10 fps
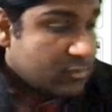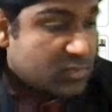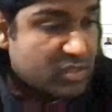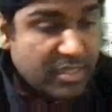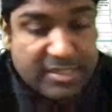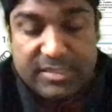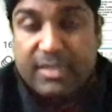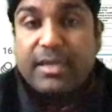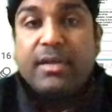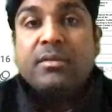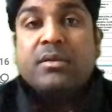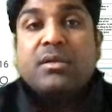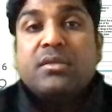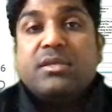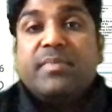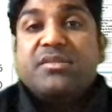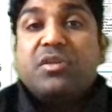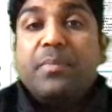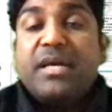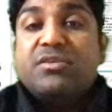So they're saying that based on
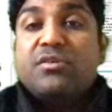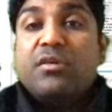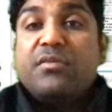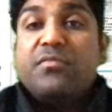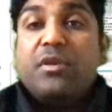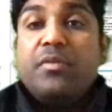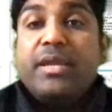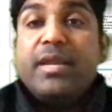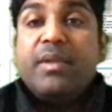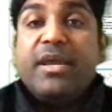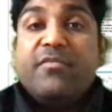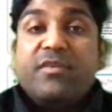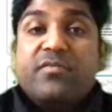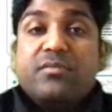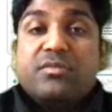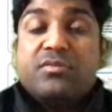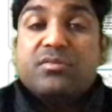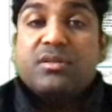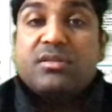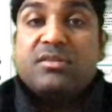the passage, all of the following can be inferred.
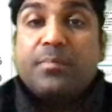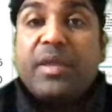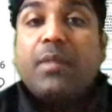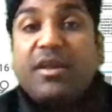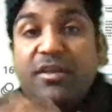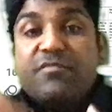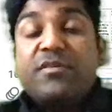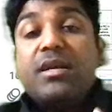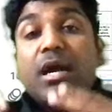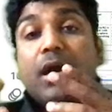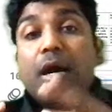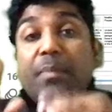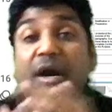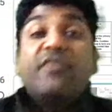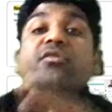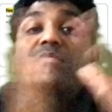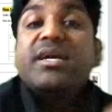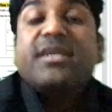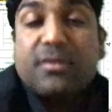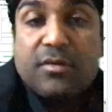Something can be inferred. Apart from
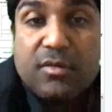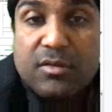that,